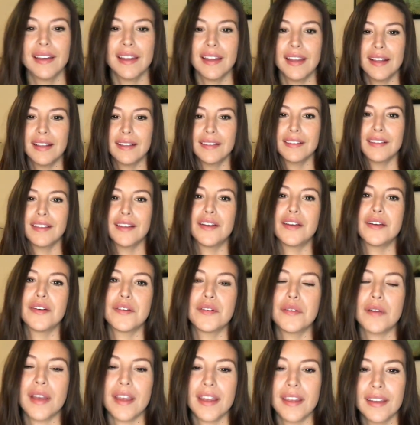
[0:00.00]
Hello
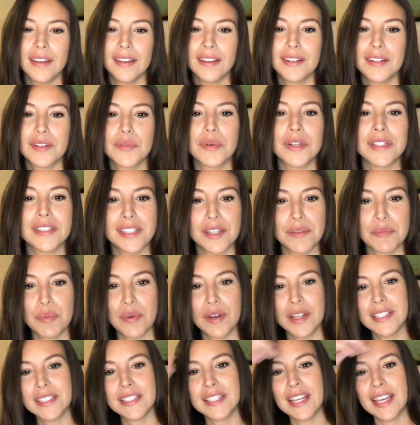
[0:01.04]
and what's up
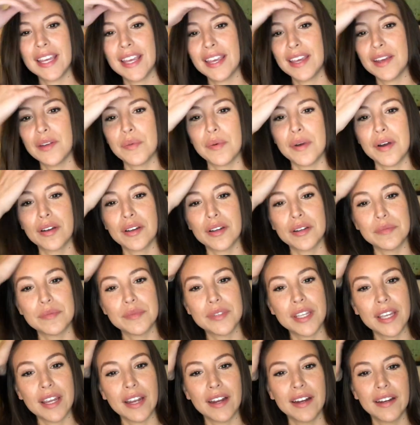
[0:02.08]
Wednesday? Welcome
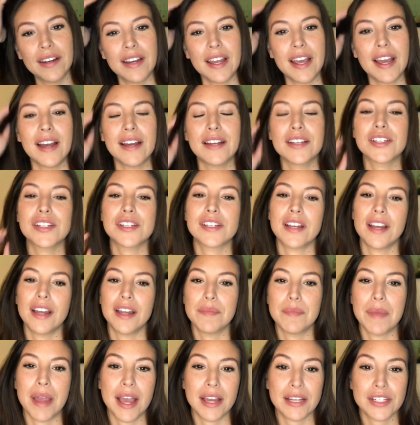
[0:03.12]
to Air and Ash. I'm
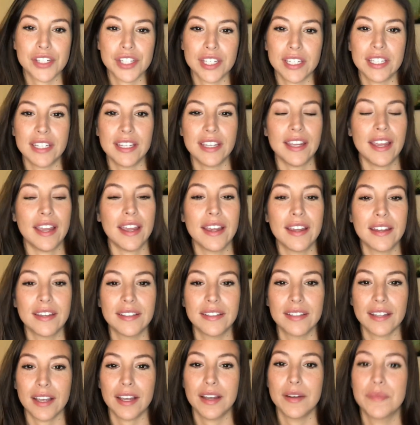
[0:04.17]
Ashley and
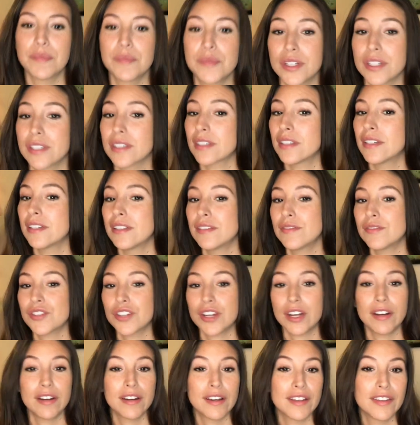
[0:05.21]
I'm just gonna share
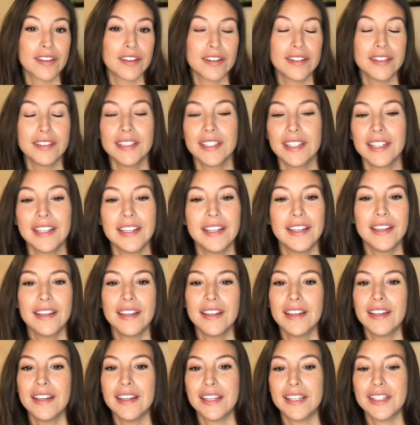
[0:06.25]
another
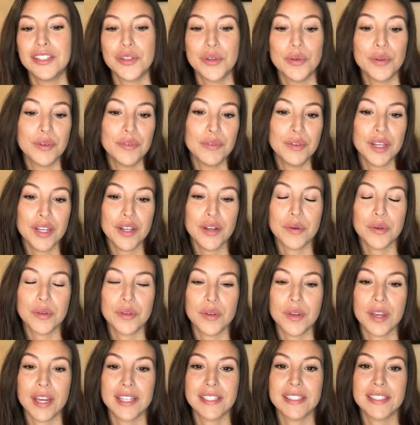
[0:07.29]
intuitive video with you
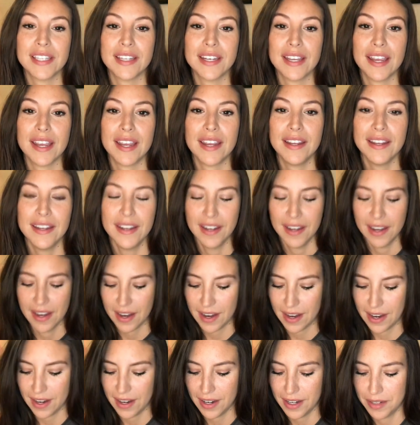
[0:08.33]
guys today.
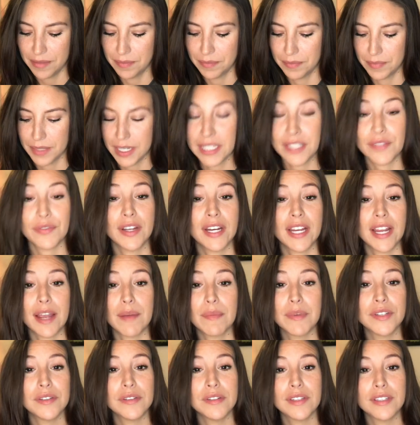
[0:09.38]
It's funny, I've been
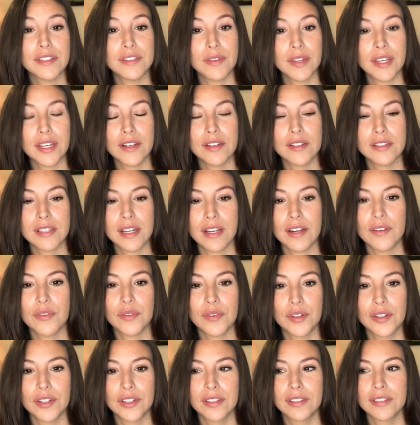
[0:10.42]
doing these videos now
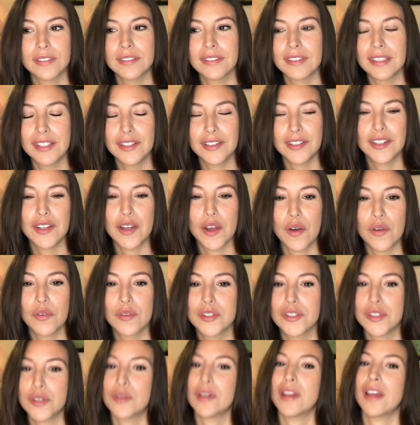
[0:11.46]
for literally over
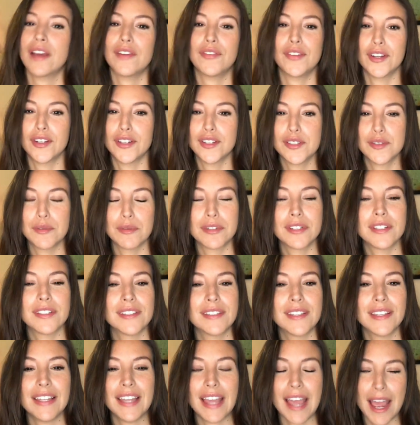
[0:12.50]
2.5 years, which is
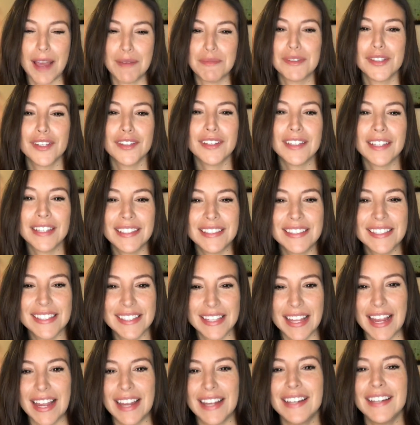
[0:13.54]
absolutely
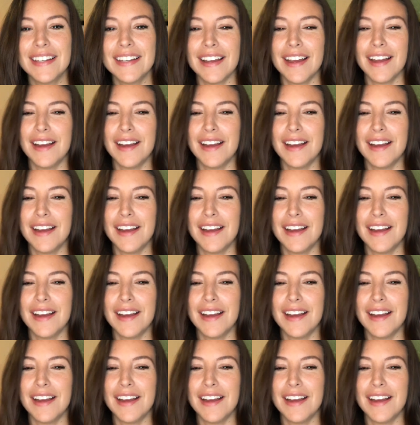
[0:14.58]
insane.